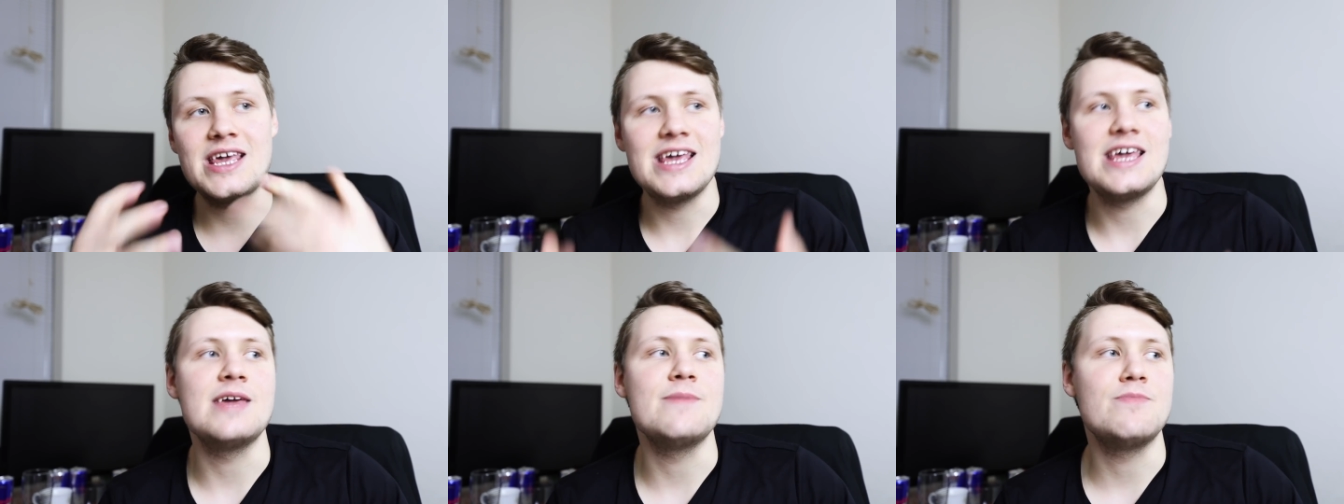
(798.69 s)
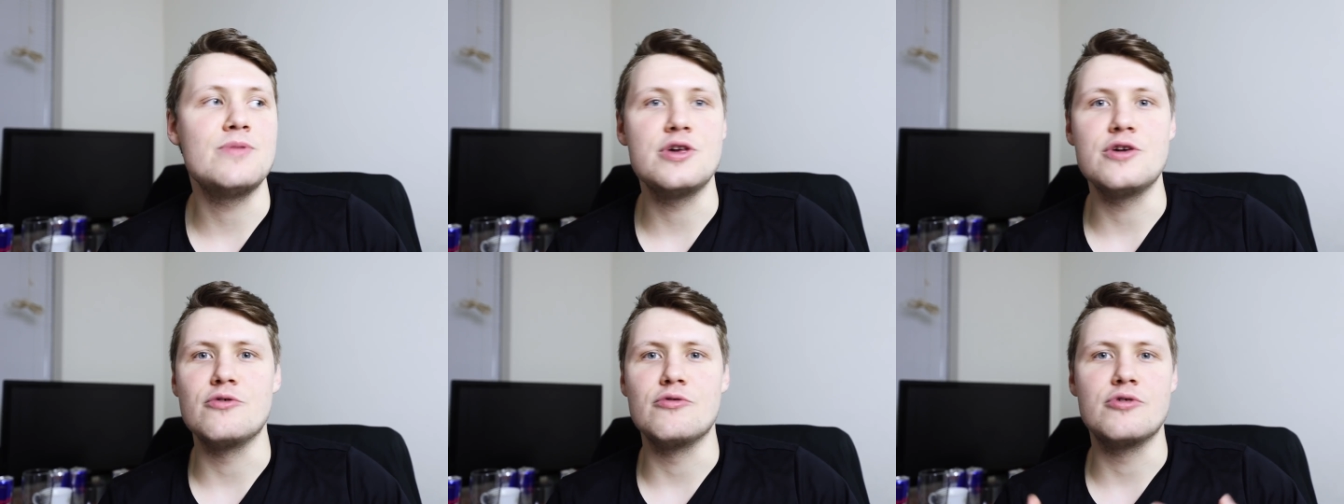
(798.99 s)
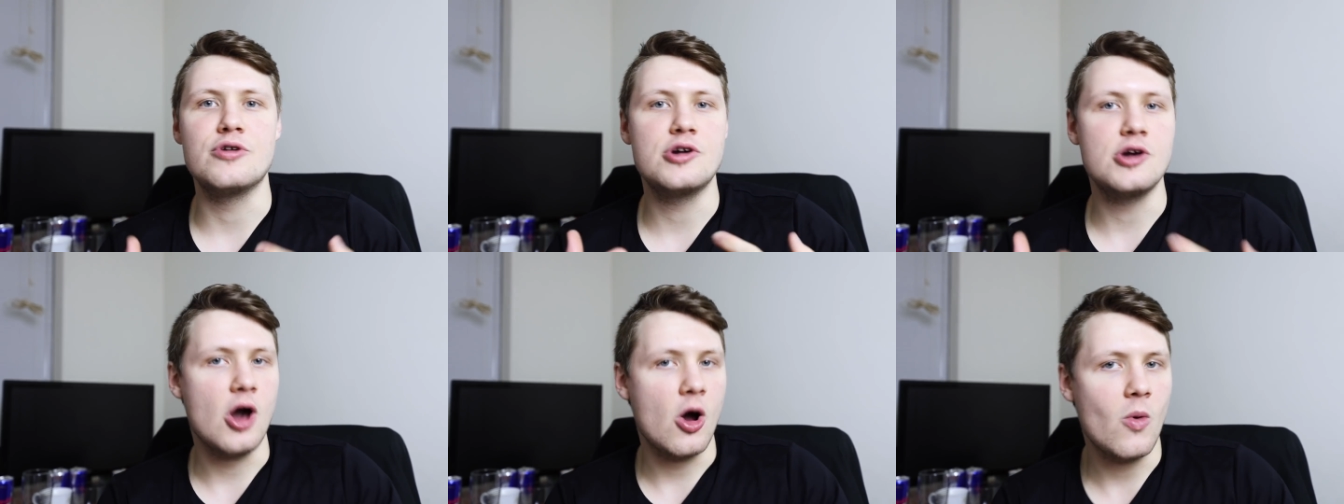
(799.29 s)
keep
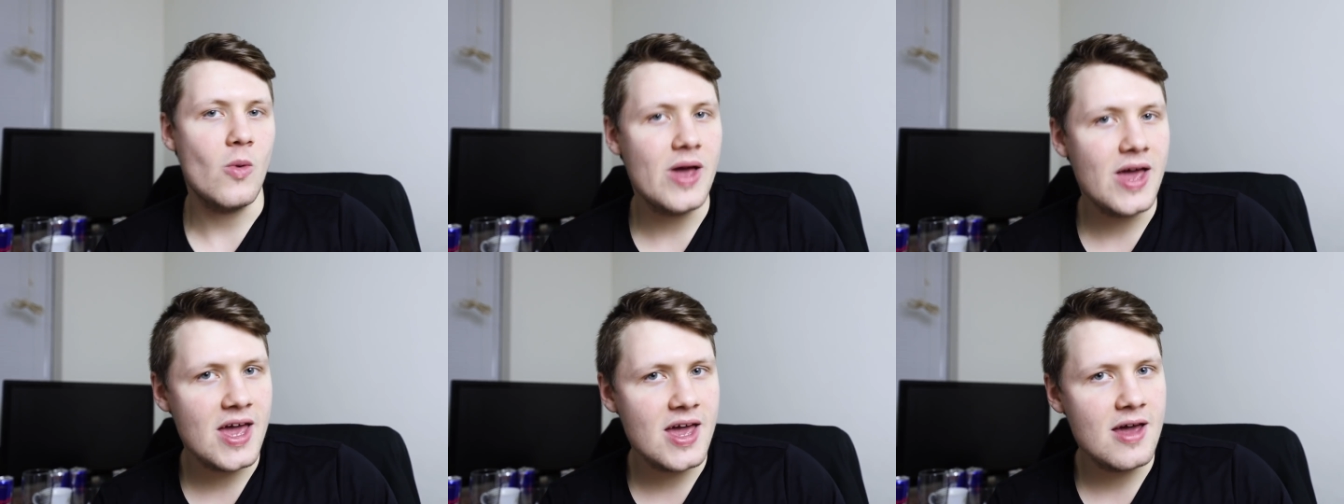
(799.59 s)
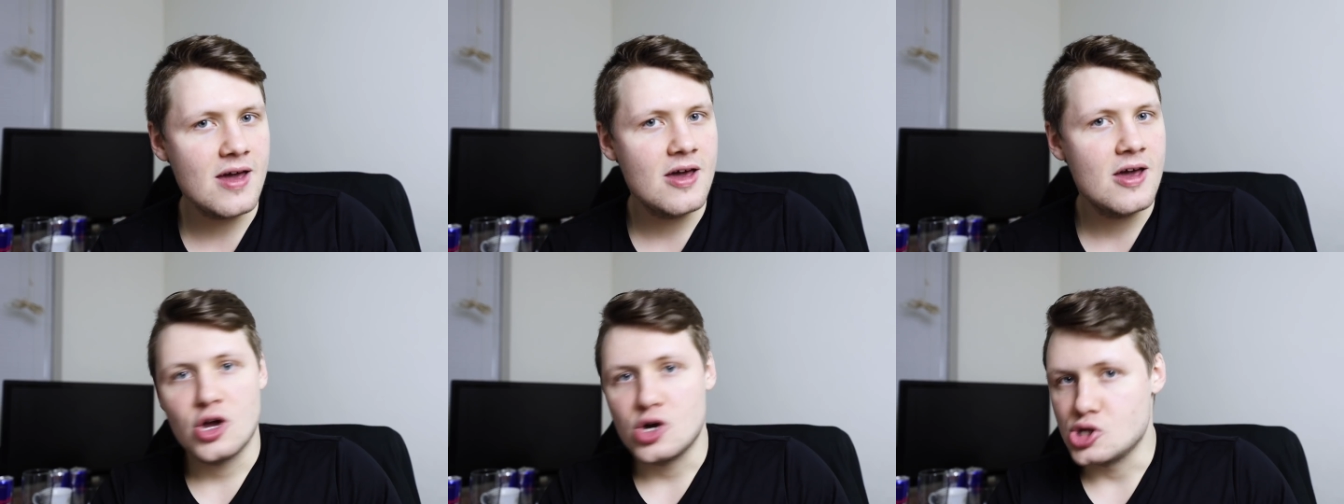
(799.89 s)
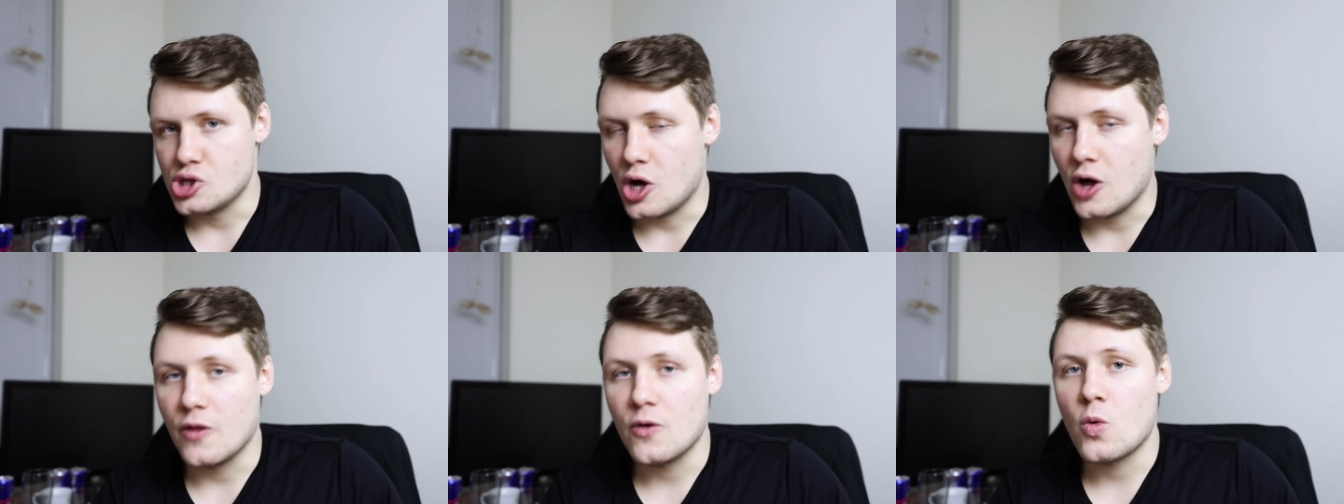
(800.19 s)
you going,
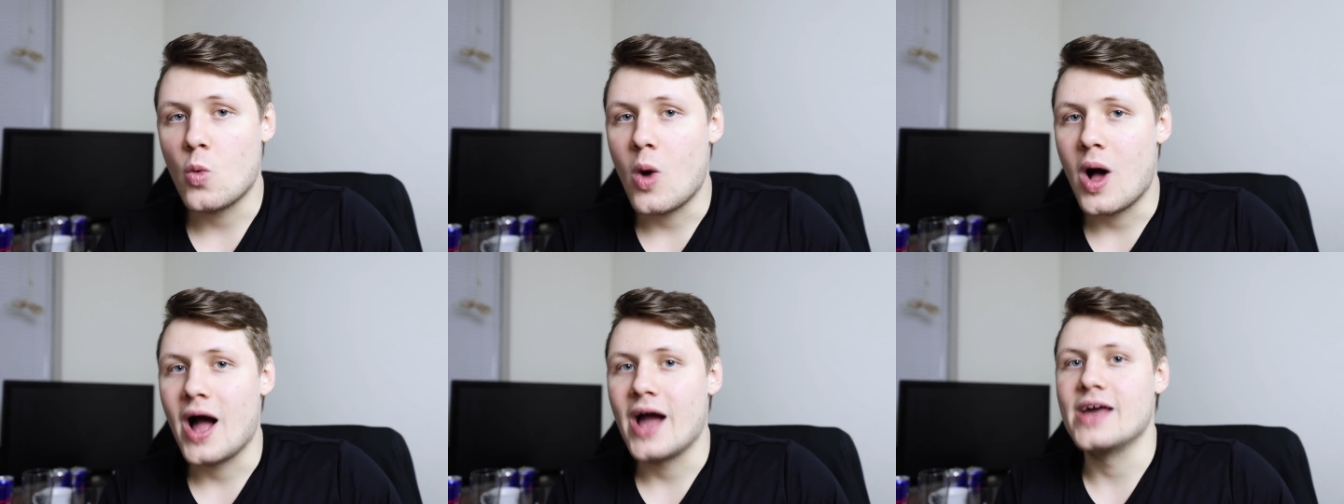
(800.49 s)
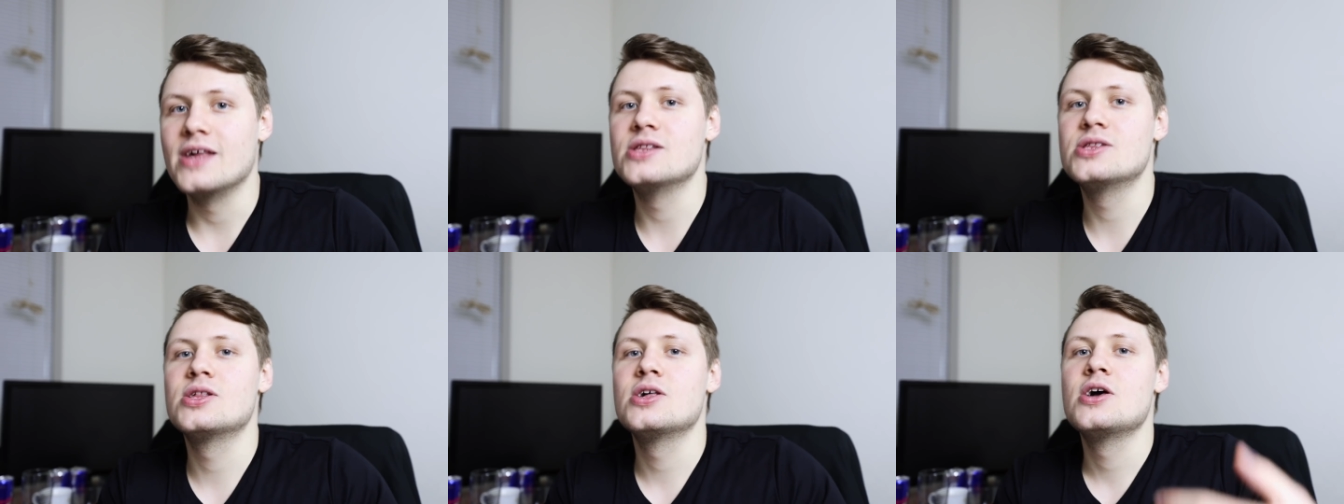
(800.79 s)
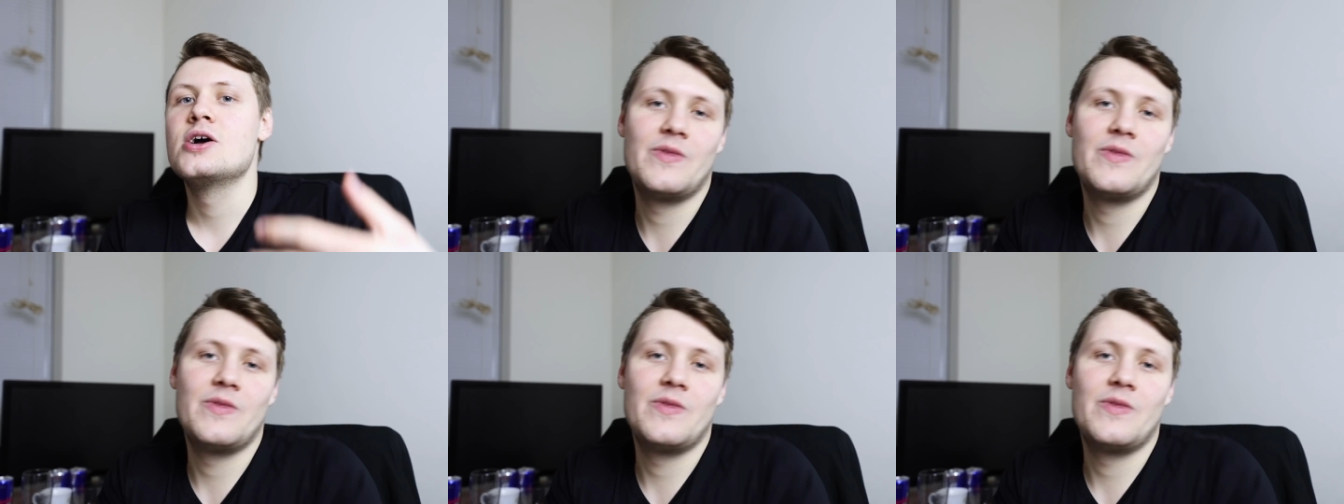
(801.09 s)
because otherwise